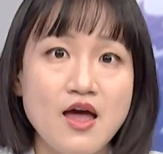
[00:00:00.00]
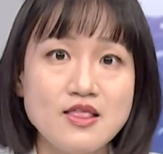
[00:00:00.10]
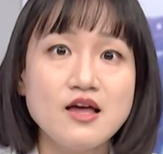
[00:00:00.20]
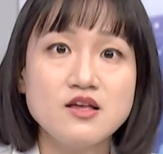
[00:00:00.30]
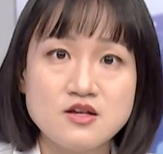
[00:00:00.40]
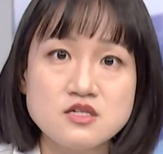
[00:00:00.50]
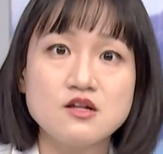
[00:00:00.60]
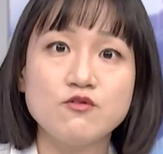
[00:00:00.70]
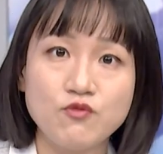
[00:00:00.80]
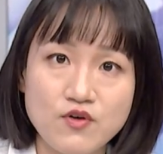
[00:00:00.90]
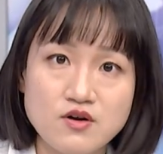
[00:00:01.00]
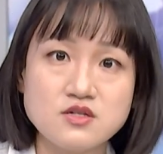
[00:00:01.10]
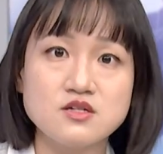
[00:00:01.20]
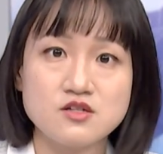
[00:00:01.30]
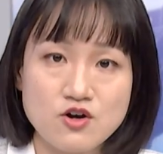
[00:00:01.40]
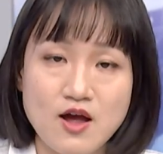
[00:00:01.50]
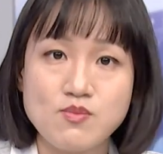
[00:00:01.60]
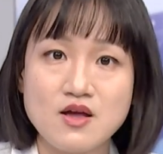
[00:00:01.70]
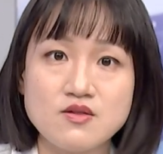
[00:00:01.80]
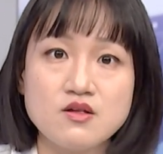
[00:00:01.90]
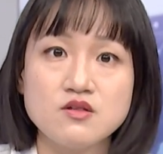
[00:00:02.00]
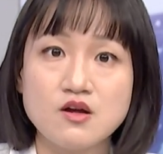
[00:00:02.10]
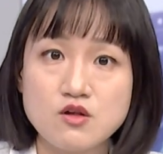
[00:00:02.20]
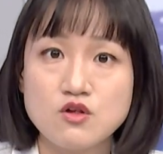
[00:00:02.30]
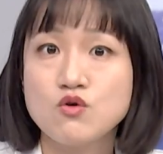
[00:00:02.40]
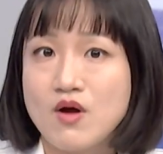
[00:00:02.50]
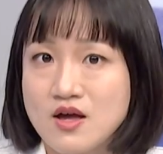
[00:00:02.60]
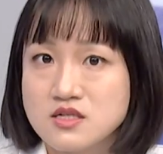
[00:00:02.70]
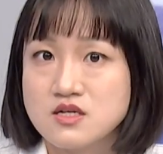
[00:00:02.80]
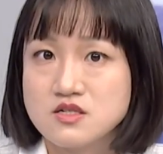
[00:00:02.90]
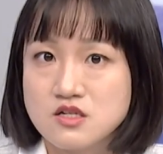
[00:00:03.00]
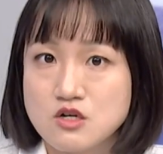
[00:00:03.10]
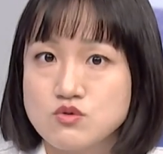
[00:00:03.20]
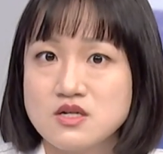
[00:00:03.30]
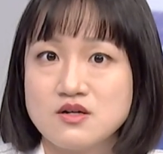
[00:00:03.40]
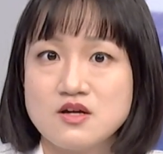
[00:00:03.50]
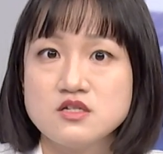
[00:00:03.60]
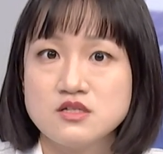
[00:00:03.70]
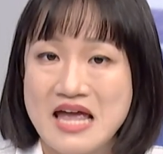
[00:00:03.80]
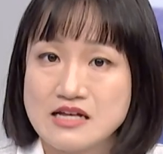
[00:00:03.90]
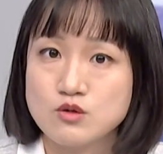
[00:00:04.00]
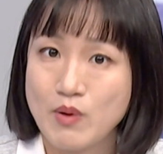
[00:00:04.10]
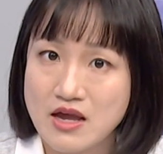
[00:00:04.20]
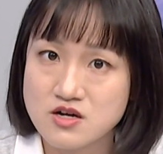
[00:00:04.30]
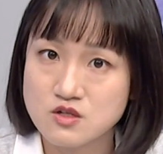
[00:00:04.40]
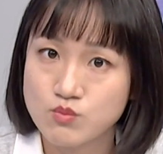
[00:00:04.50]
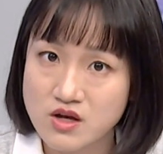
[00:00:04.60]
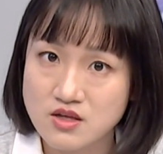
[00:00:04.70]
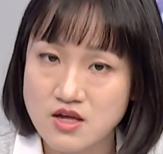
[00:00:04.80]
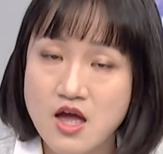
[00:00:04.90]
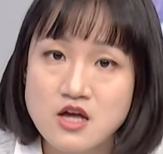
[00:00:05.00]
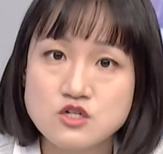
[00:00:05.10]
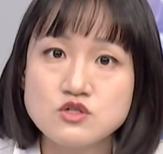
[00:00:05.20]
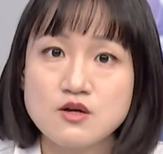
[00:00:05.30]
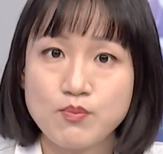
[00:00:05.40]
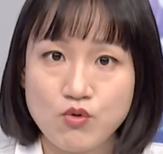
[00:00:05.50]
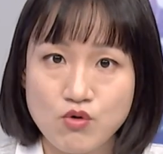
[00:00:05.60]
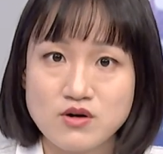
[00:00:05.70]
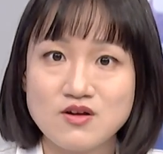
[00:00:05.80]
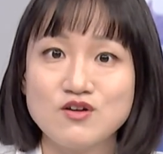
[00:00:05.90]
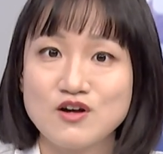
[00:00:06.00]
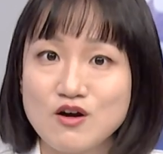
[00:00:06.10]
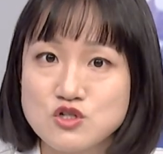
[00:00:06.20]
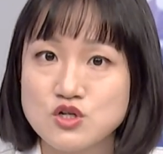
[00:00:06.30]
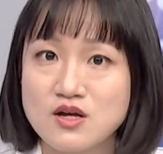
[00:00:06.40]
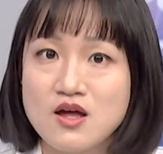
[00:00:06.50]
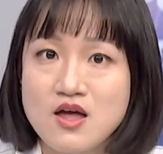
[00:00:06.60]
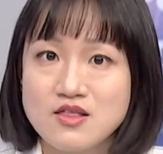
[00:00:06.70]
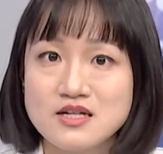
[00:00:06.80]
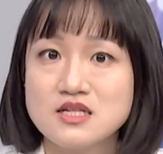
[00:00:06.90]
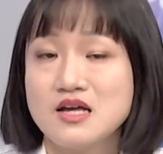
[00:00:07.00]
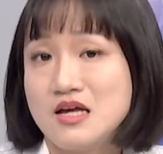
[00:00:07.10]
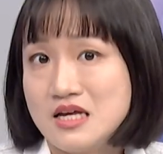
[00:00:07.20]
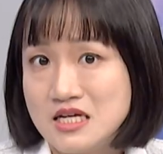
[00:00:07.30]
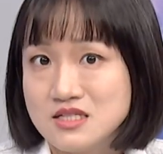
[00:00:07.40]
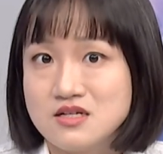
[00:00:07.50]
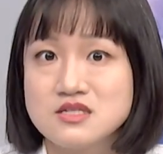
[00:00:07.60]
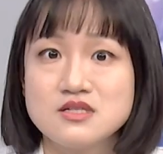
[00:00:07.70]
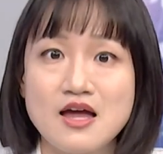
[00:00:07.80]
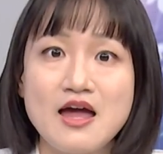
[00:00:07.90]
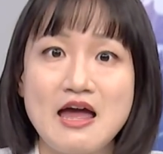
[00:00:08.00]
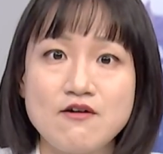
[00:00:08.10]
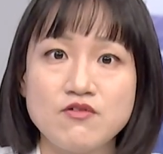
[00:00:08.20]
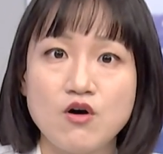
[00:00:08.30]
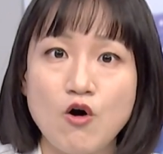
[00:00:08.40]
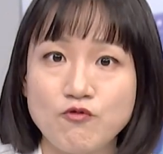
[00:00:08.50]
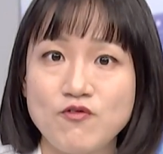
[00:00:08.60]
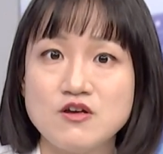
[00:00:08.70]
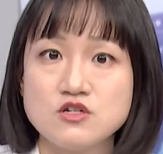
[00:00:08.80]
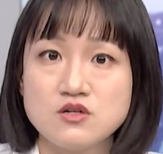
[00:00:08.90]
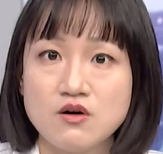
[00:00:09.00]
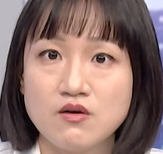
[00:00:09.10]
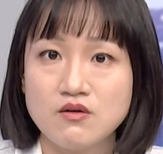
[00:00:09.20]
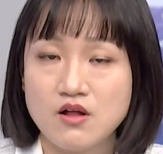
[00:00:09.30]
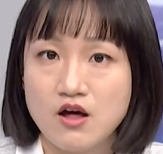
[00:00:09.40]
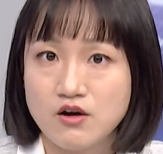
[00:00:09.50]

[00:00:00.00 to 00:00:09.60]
And that is the first time that the U.S. is using its taxpayers' money to support a country that it does not have official